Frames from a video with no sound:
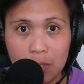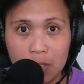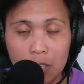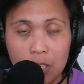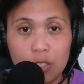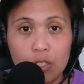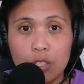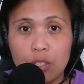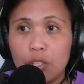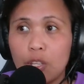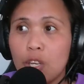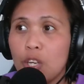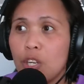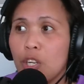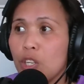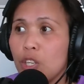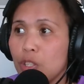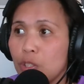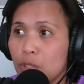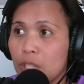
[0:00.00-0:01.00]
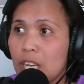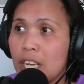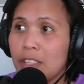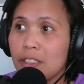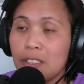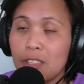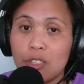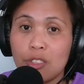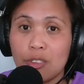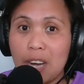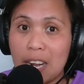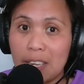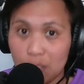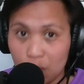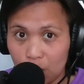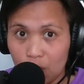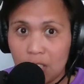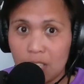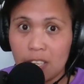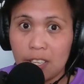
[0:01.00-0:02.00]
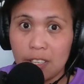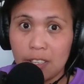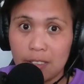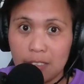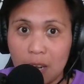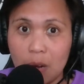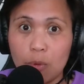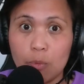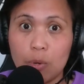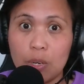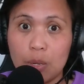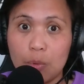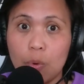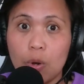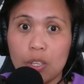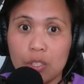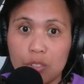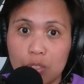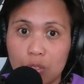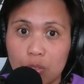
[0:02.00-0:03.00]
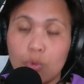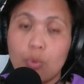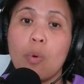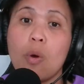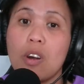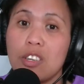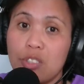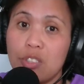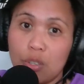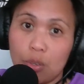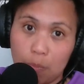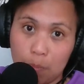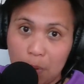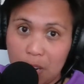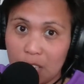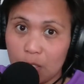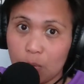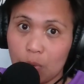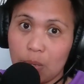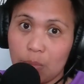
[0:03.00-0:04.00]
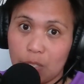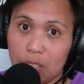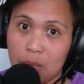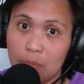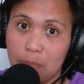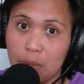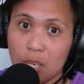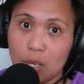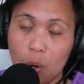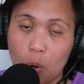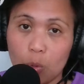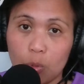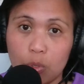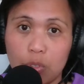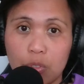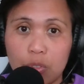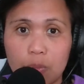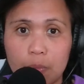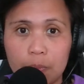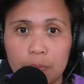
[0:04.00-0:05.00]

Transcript: until you get the strategy that really works towards your big dreams and big goals.